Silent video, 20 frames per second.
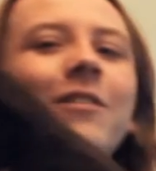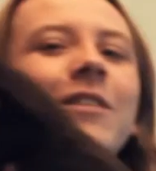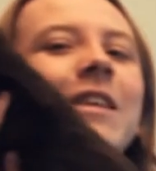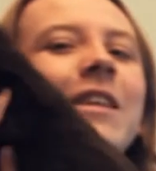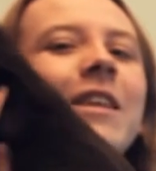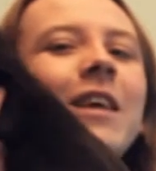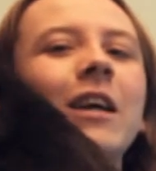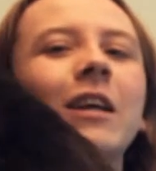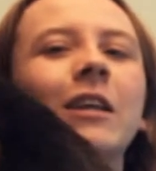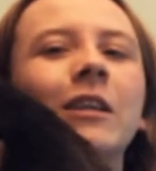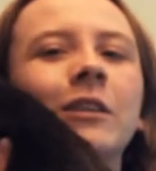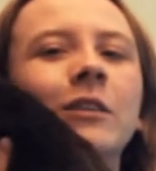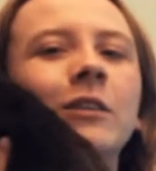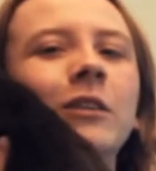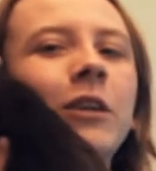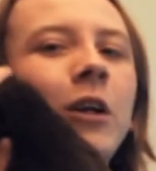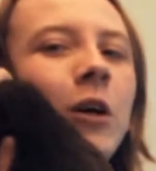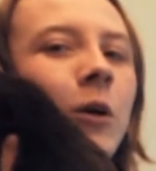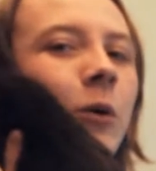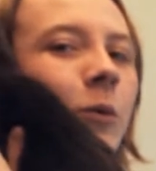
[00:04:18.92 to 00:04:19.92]
everything,
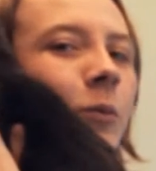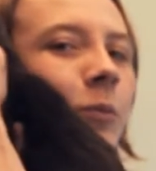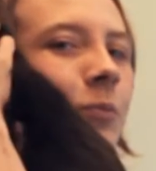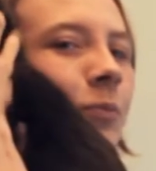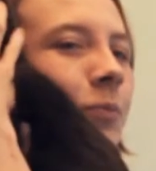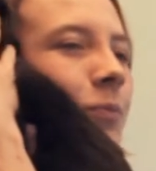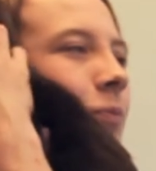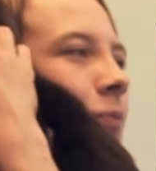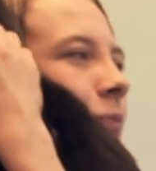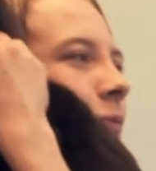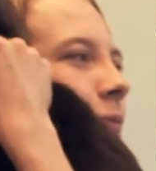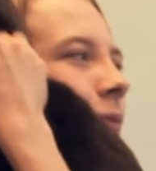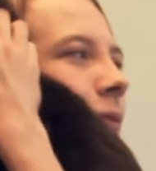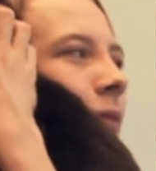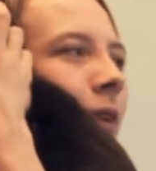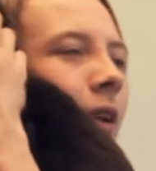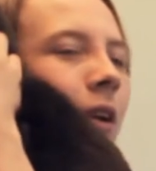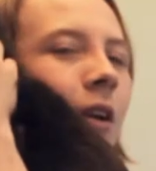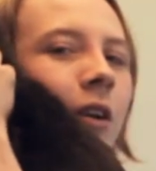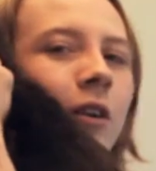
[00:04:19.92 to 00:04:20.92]
you know.
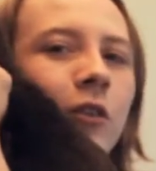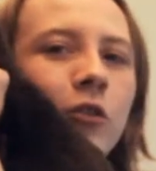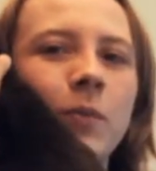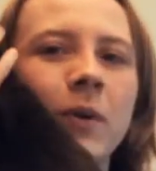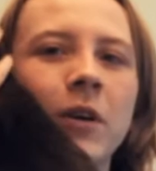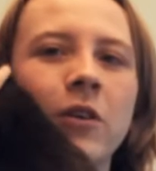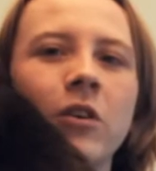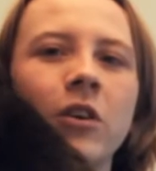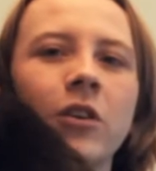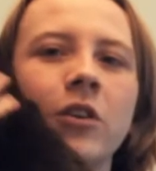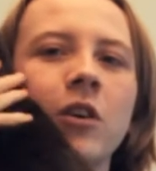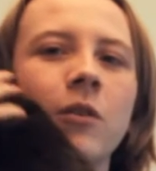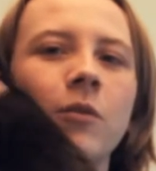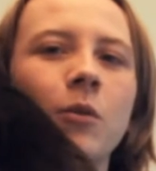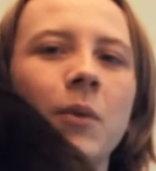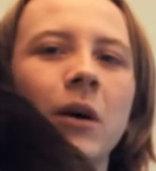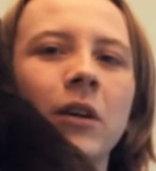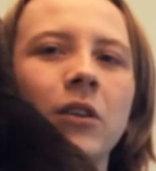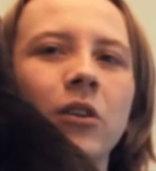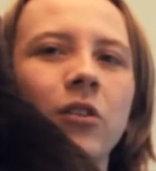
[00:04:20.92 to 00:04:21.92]
It's been great
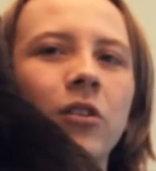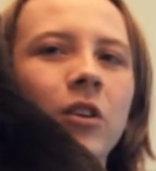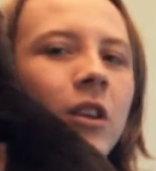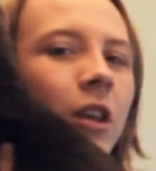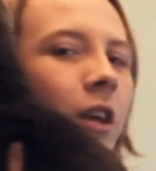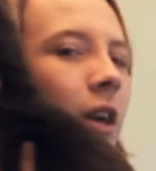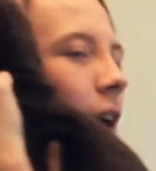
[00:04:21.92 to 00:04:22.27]
coming back to see the